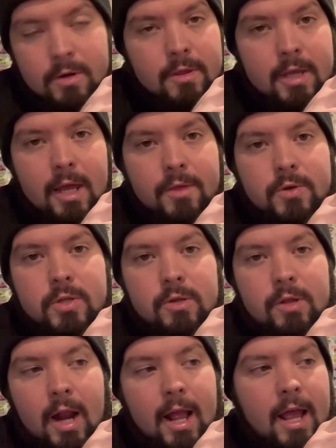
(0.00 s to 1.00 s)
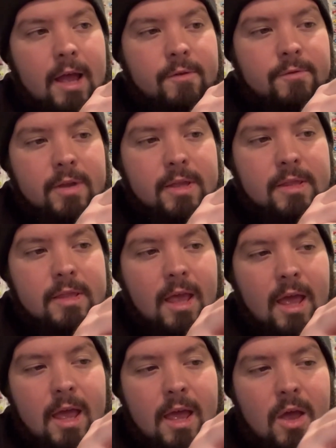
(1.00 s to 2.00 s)
the other 2 that I have. And
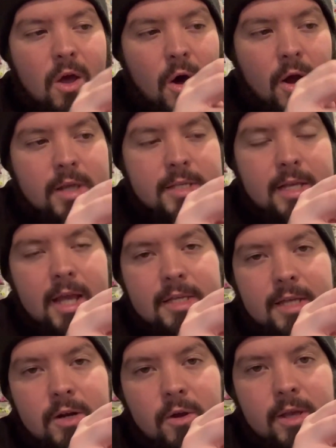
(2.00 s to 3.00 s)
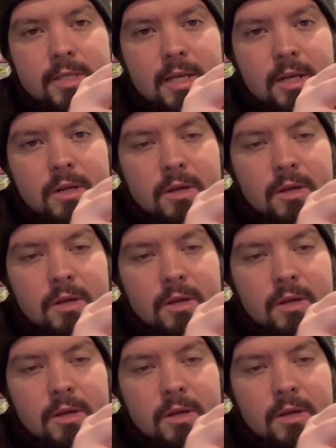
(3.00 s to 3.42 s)
honestly guys, I know I said